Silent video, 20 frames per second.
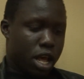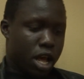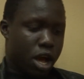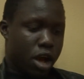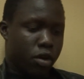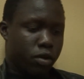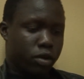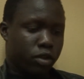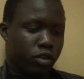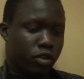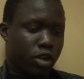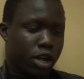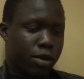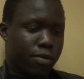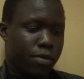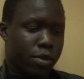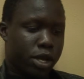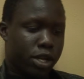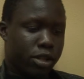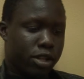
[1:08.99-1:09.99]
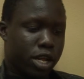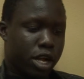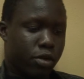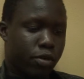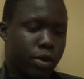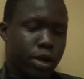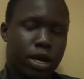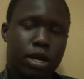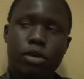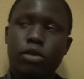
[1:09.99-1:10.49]
I was so amazed that
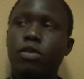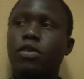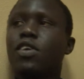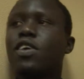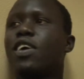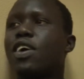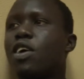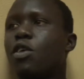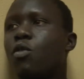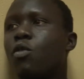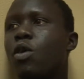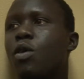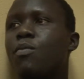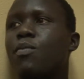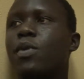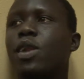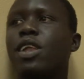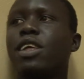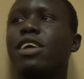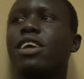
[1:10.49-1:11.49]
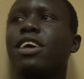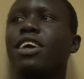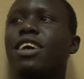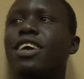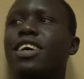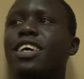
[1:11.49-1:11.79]
we are warmly